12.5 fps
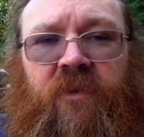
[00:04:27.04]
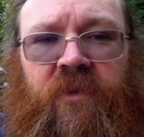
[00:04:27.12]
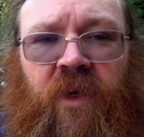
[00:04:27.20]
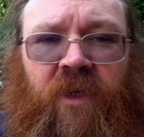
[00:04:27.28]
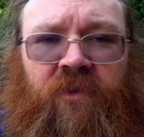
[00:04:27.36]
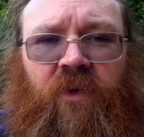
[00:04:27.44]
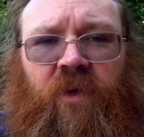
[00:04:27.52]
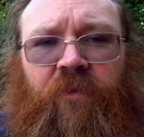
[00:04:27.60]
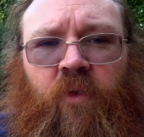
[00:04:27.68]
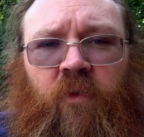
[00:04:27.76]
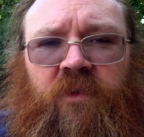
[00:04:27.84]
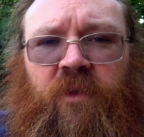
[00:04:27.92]
So naturally, of
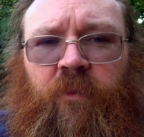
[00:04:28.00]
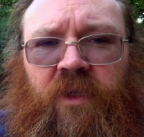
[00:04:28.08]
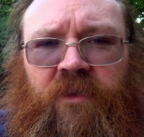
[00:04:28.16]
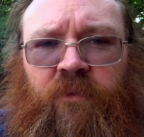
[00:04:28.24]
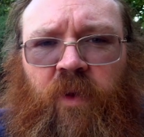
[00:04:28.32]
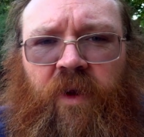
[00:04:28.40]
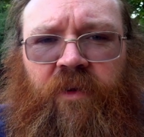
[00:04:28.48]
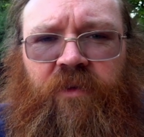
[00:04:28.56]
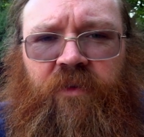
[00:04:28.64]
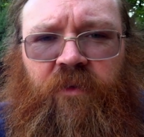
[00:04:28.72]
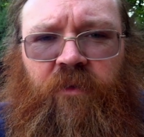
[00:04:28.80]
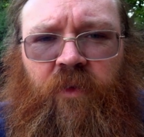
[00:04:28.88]
course, the best way
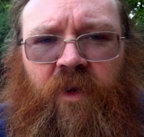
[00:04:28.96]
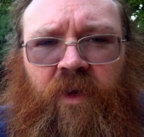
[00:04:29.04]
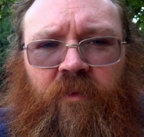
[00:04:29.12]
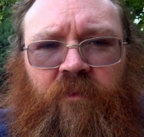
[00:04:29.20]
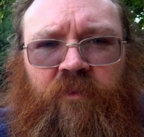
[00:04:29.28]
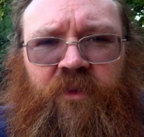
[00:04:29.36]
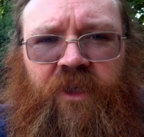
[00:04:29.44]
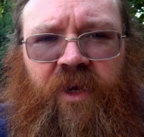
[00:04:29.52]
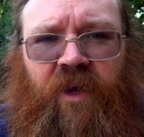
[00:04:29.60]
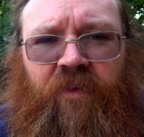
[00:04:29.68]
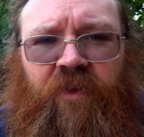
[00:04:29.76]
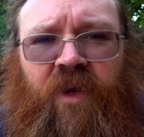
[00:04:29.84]
to check
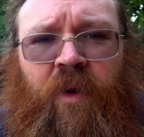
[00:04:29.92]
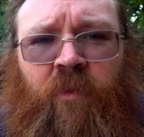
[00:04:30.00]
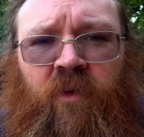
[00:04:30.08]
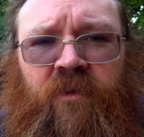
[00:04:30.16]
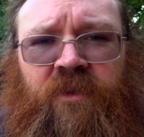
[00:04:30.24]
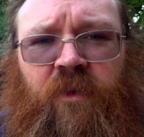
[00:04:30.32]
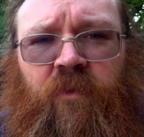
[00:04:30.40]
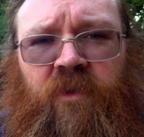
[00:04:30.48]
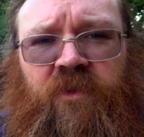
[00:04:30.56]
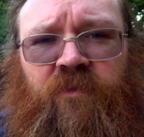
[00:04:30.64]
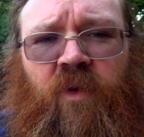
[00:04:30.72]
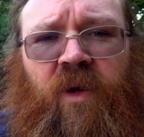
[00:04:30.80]
out the camera and see what
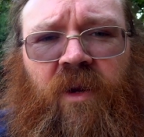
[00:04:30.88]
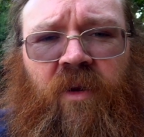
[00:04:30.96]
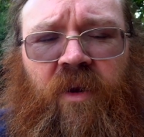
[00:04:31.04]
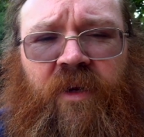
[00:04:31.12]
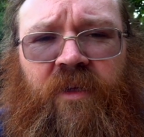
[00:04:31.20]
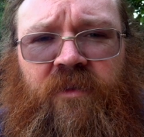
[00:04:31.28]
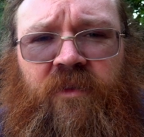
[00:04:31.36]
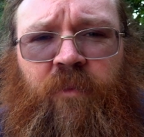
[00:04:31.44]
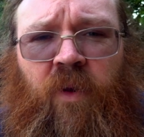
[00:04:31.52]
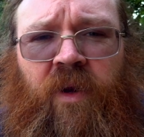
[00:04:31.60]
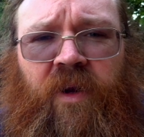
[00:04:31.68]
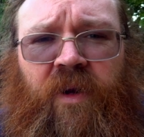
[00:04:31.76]
it's really like is
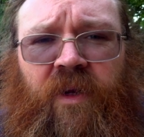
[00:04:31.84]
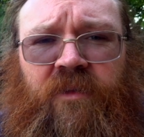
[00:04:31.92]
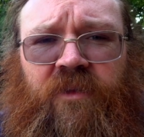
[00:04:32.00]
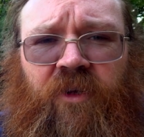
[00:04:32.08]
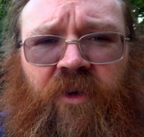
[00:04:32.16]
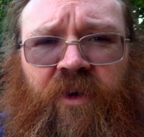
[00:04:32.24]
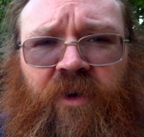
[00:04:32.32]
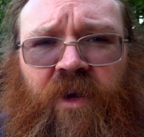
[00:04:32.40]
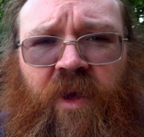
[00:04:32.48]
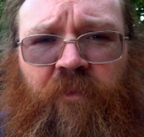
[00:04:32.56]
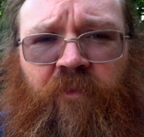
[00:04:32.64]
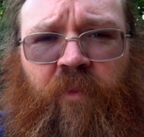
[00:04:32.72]
bring it outside and
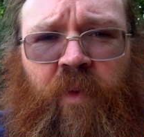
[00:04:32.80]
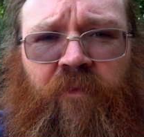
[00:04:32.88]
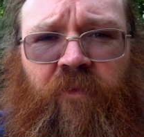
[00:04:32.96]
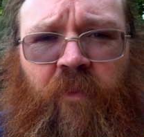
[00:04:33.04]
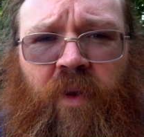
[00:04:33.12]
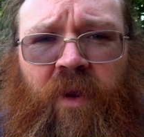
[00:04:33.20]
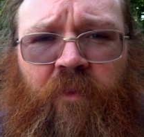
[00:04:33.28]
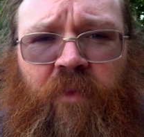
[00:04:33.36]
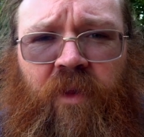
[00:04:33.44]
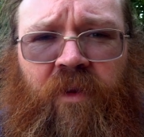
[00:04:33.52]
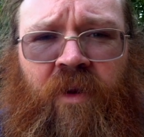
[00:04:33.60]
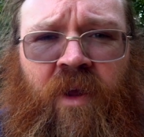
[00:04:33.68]
have a bit of a play with
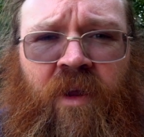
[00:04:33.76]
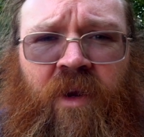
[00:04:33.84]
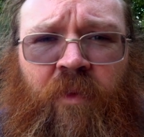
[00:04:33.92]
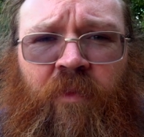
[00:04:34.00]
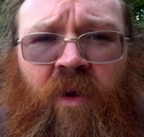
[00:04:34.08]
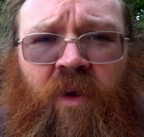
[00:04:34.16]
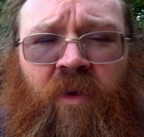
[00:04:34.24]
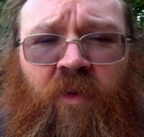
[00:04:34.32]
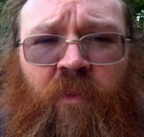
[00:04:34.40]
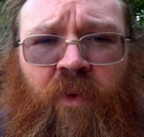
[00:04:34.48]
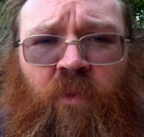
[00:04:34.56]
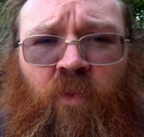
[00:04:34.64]
it. Now, we've got a
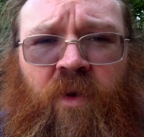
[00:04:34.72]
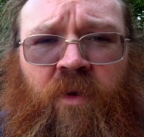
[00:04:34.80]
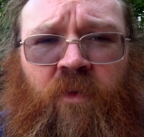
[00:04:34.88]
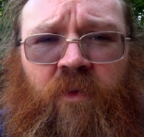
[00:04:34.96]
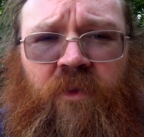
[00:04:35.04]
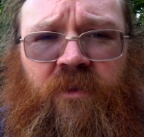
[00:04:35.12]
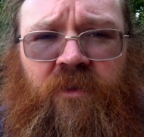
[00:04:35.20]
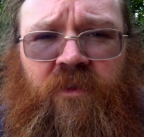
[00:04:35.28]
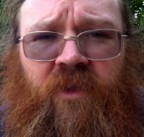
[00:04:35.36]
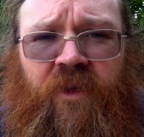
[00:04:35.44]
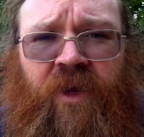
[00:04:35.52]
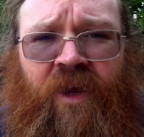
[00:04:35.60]
little bit of wind noise
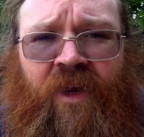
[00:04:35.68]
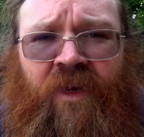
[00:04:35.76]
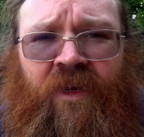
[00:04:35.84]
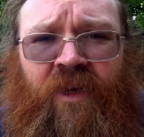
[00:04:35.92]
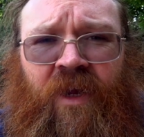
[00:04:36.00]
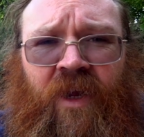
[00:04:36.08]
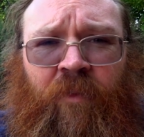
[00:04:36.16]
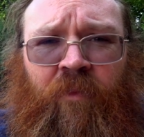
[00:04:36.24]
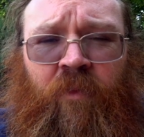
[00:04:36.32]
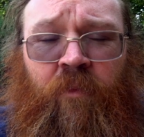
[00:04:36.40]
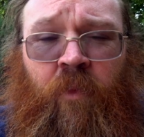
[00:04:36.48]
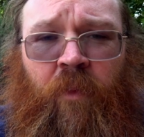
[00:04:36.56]
today,
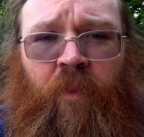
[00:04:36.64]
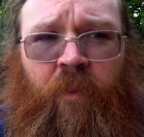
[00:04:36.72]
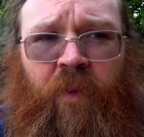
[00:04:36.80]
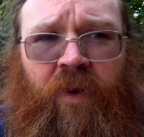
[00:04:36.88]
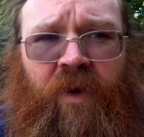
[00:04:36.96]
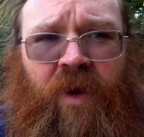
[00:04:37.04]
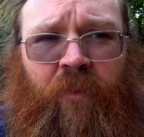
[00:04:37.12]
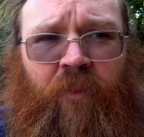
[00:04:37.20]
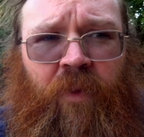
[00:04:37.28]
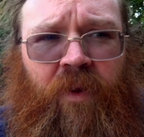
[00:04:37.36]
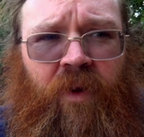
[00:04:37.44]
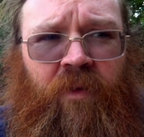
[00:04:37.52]
might be picking up,
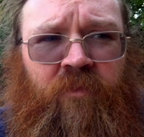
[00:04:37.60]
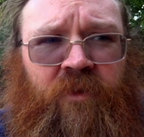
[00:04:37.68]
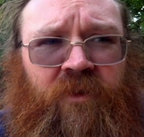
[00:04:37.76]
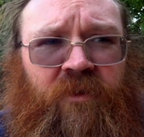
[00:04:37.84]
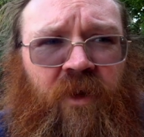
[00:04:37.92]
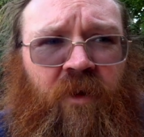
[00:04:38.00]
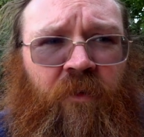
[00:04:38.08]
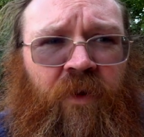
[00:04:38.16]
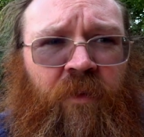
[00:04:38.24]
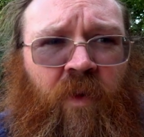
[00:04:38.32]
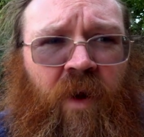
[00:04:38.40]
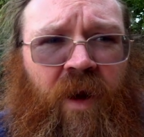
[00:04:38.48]
but I'm just
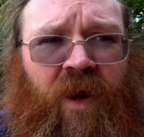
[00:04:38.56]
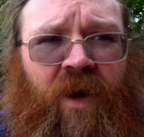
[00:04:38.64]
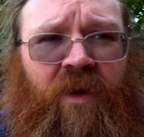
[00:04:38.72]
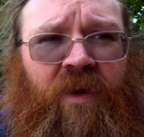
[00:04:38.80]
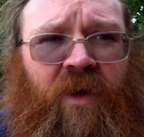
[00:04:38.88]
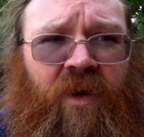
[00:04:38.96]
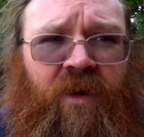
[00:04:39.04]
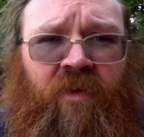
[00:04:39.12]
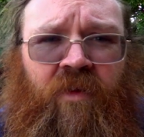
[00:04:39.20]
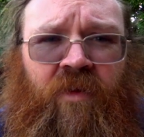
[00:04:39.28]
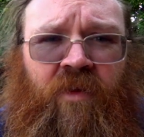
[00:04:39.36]
holding my hand here.